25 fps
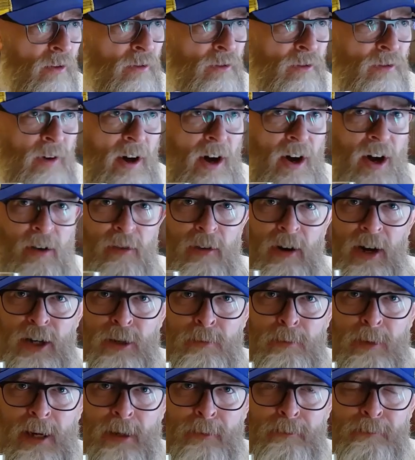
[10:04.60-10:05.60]
are very, very
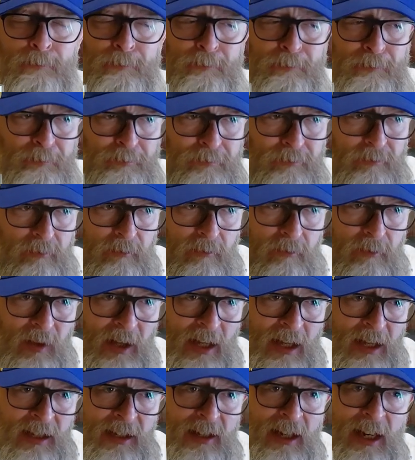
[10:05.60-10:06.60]
split.
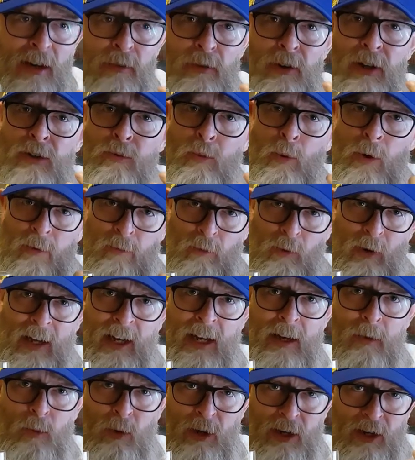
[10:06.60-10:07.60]
The delivery is
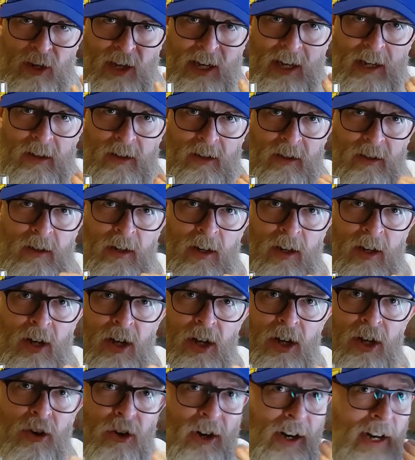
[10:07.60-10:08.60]
really where you get
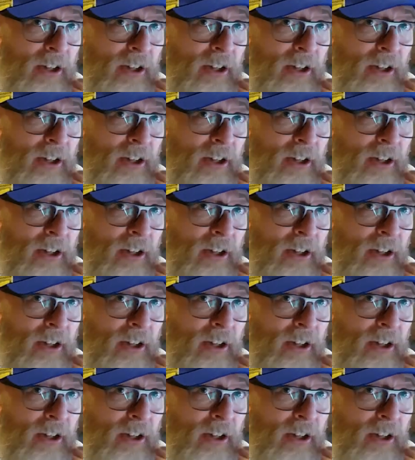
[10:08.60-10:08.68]
your